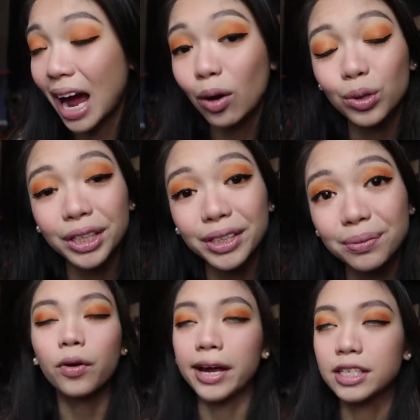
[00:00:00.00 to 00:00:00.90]
I would.
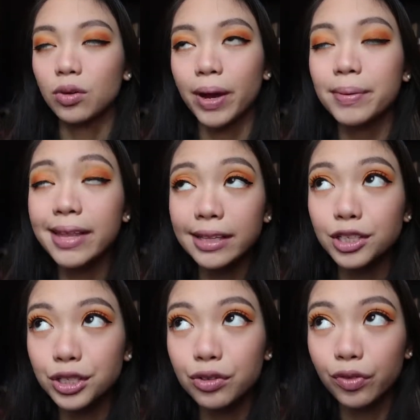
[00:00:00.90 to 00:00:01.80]
Okay, so maybe that's
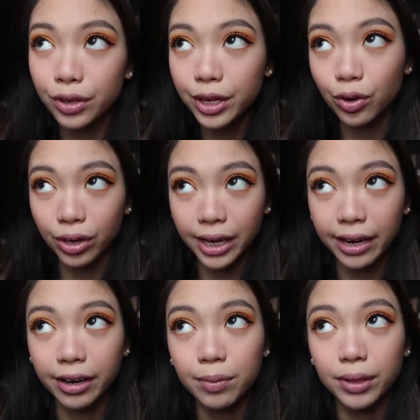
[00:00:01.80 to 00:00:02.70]
true for The
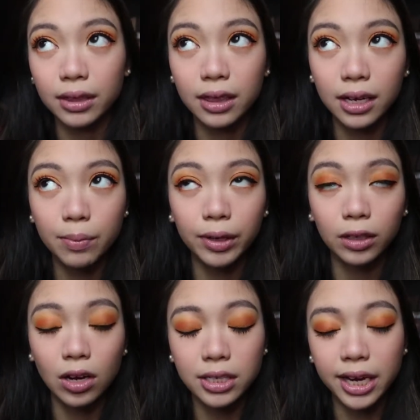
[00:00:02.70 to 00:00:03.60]
Ordinary, but the thing about
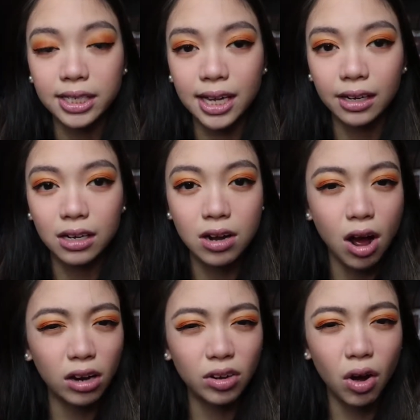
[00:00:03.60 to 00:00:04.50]
Glossier is that
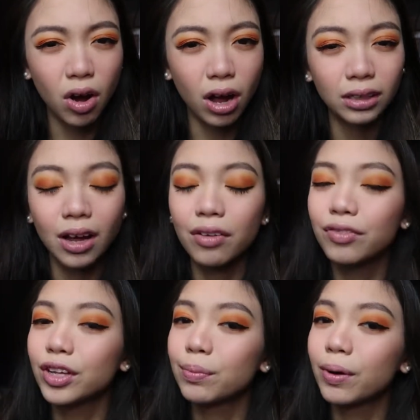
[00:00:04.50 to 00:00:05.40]
not all
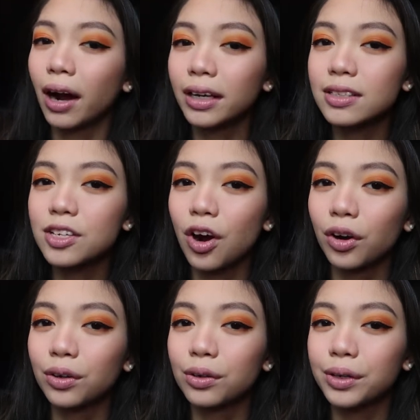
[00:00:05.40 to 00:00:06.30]
of their products
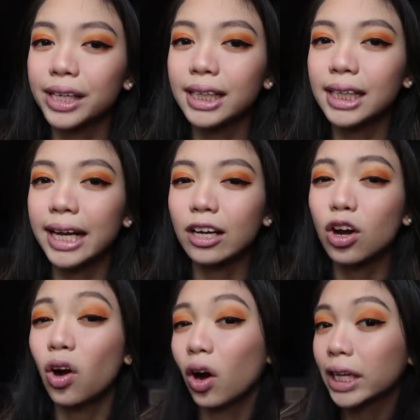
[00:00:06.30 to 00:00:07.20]
are really like
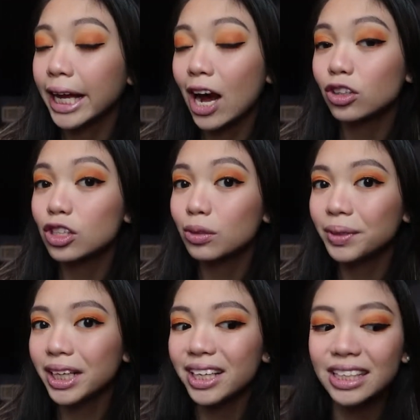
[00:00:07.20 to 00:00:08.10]
calling out to
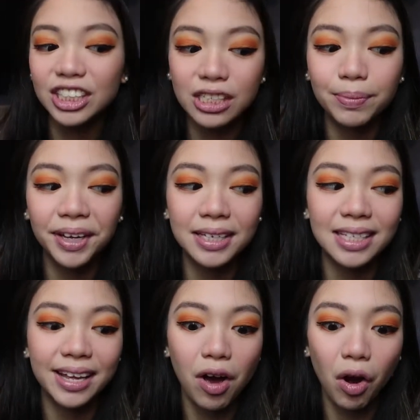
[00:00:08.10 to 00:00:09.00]
me, just because
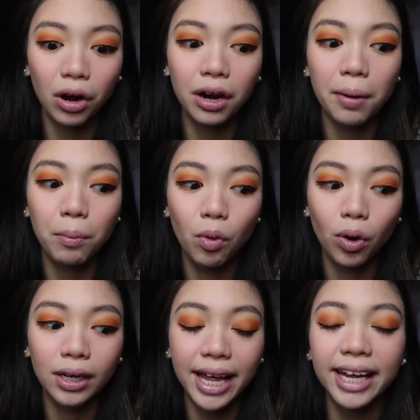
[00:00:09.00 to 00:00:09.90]
they are a
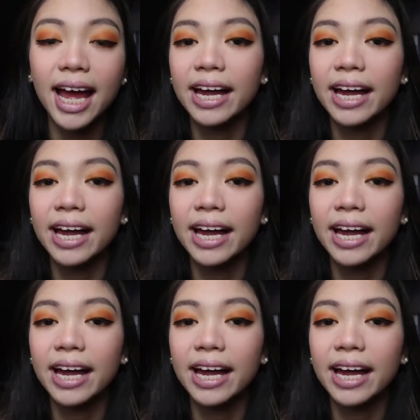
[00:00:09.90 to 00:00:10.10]
more like